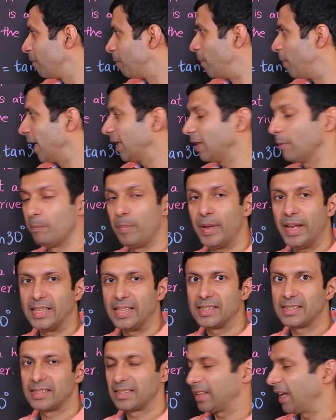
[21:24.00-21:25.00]
by the
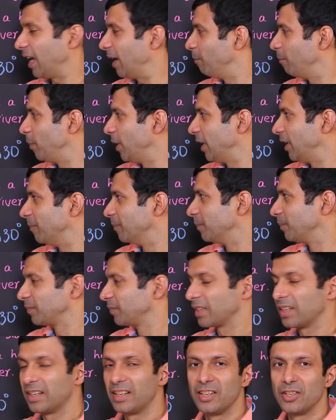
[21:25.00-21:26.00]
base, MB.
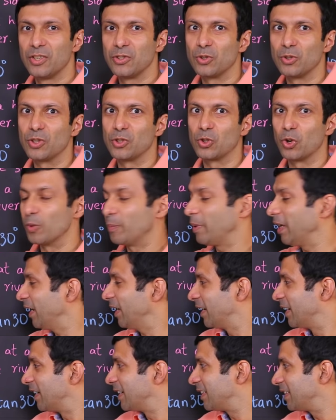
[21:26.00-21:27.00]
So it's going to
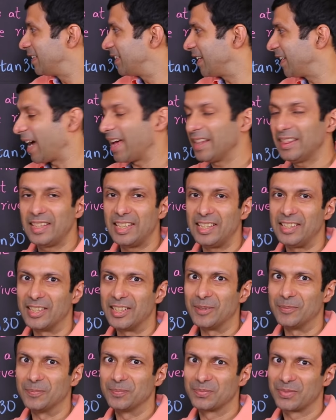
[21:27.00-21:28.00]
be tan
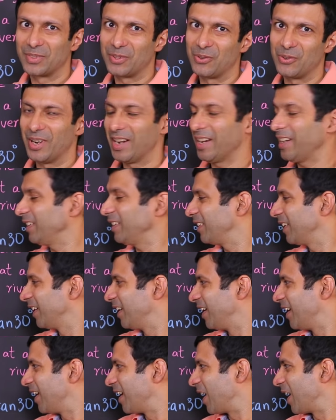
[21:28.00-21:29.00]
theta, right?
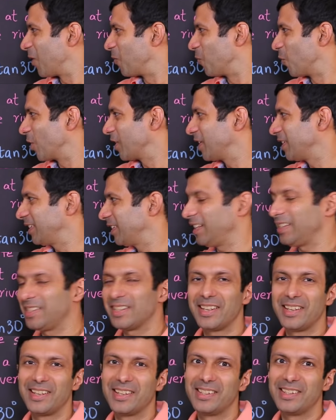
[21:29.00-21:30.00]
And what is
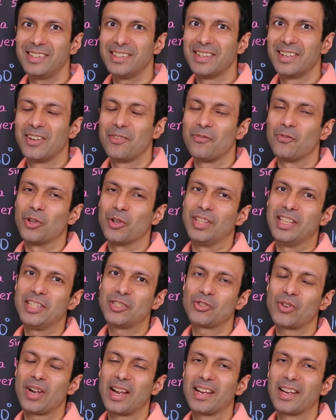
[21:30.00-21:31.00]
theta here? For
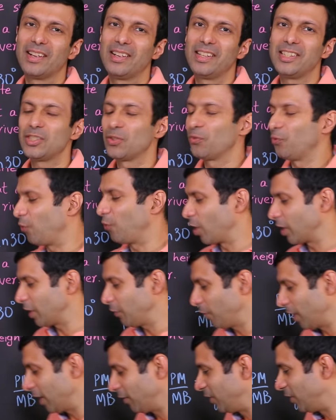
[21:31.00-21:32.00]
this triangle, it's
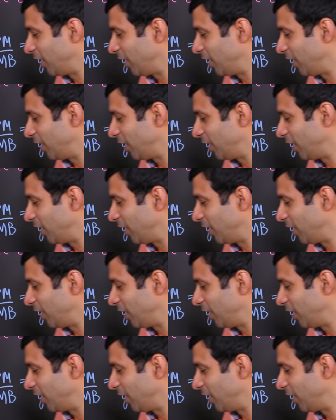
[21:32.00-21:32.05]
45